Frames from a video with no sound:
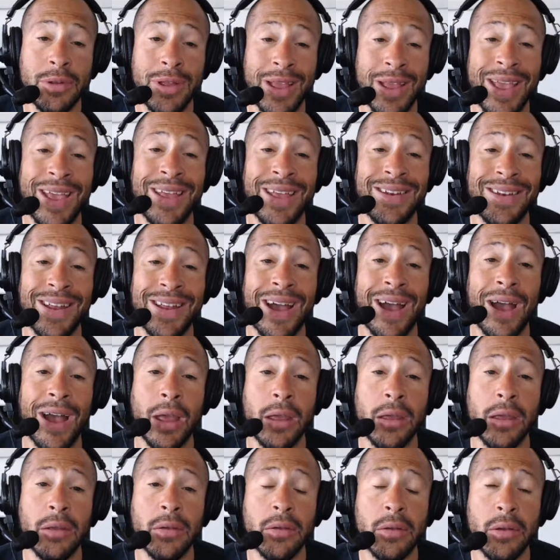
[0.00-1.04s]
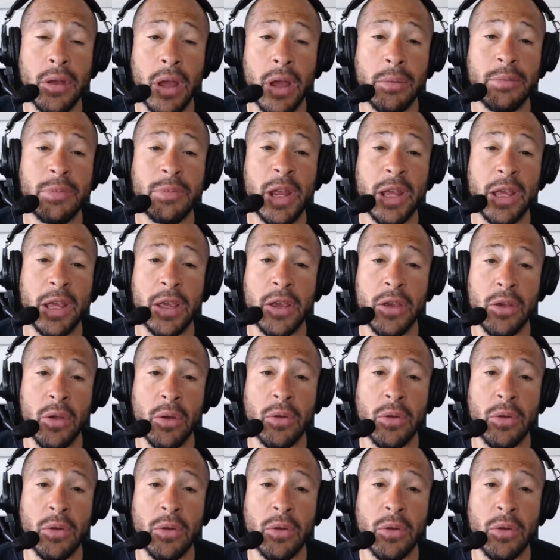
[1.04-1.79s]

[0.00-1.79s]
and I'm taking